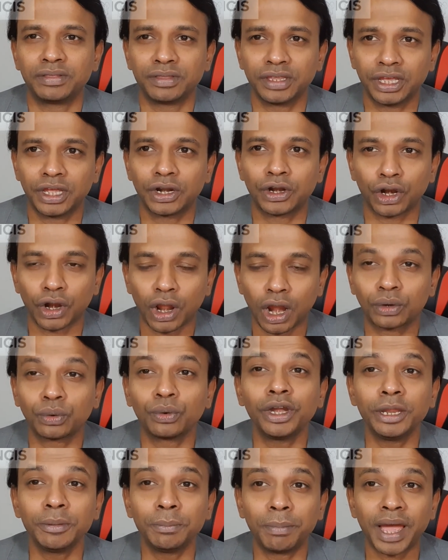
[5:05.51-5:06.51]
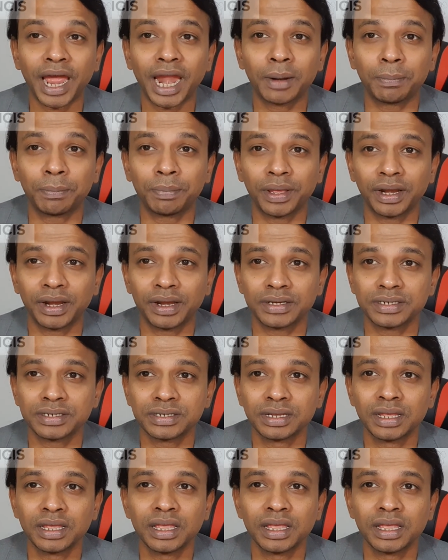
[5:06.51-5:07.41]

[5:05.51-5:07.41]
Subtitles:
They are not only bad parents,